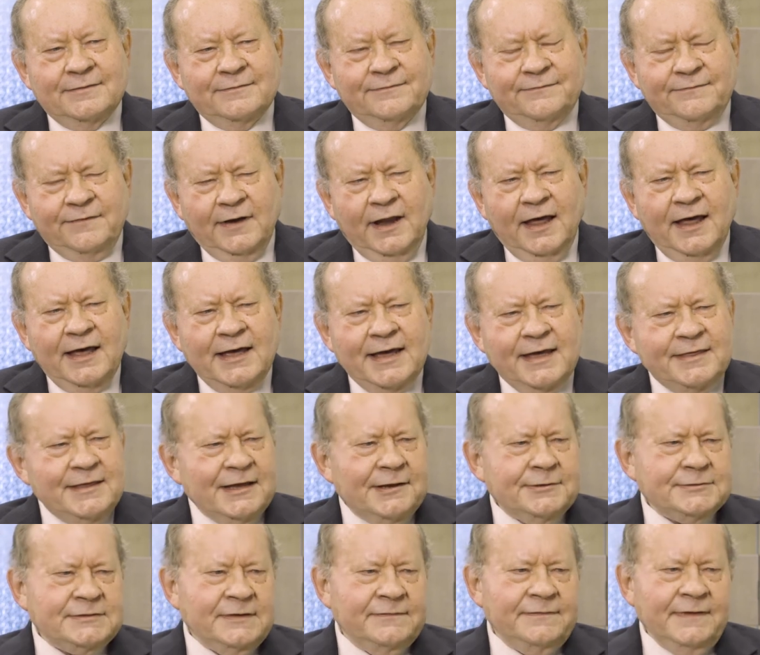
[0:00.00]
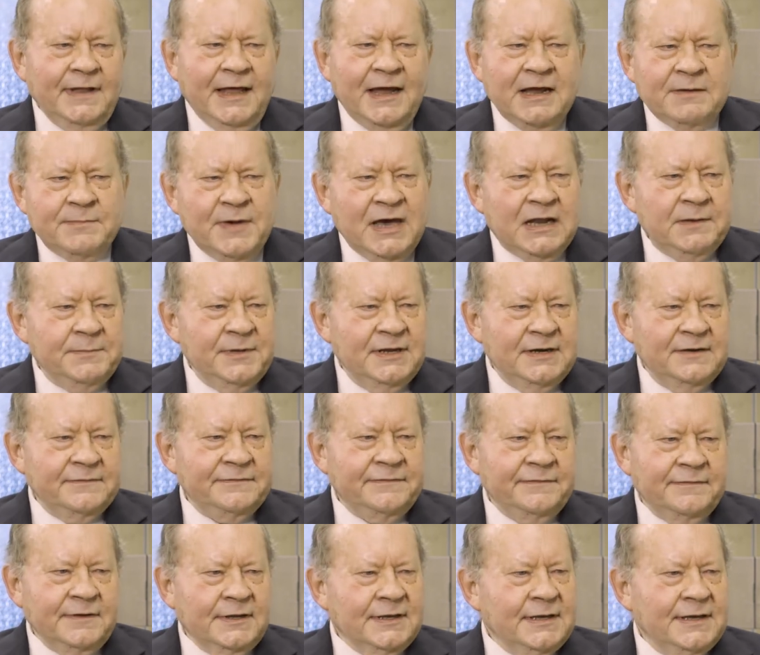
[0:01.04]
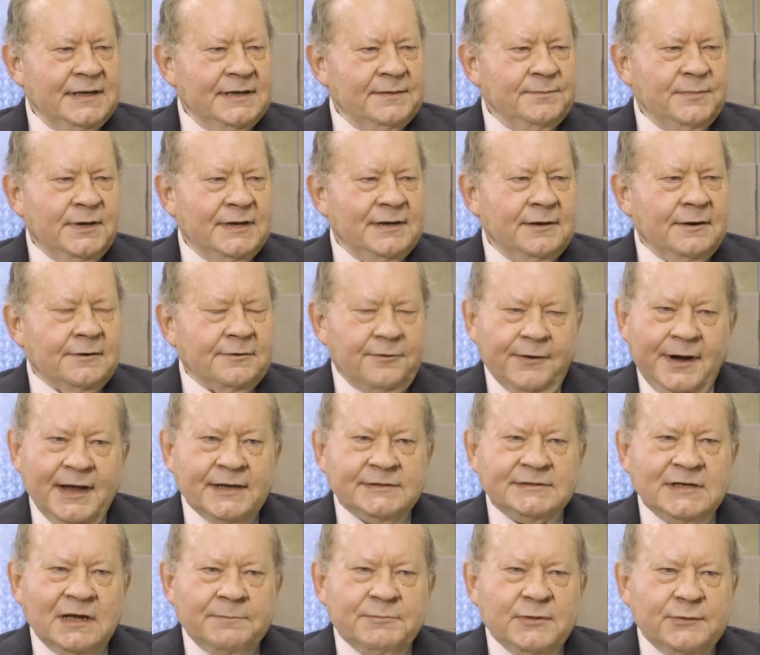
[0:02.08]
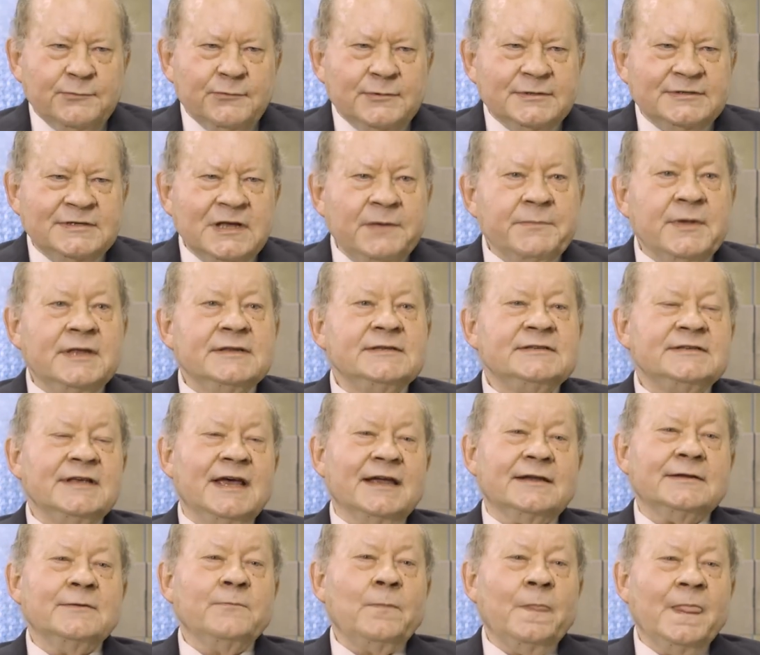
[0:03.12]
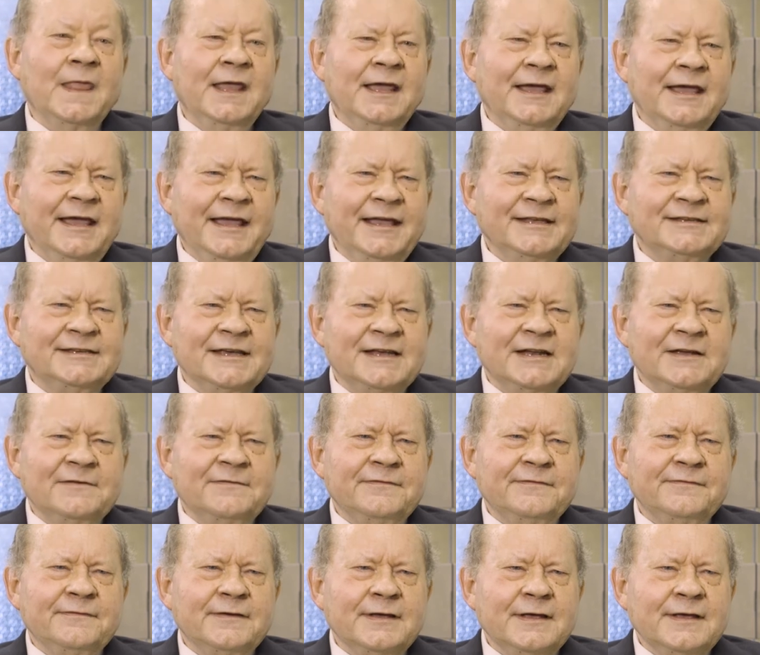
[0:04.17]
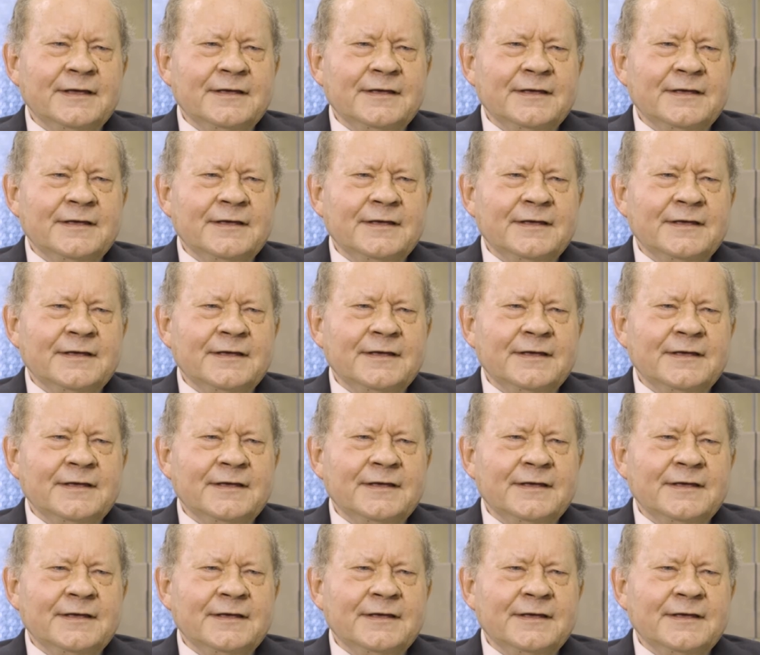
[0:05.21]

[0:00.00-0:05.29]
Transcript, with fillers: fly, I think it was a fly, it might have been a flea, but a grasshopper, but it was some insect. He said if